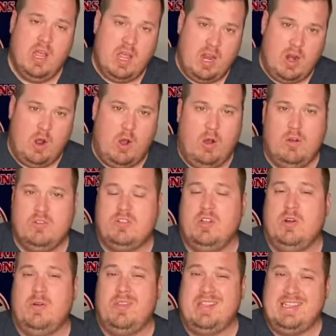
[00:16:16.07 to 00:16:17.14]
and
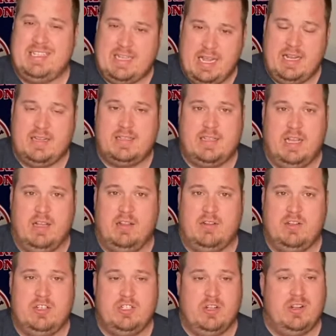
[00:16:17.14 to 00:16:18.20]
also the Dead Skeleton Show.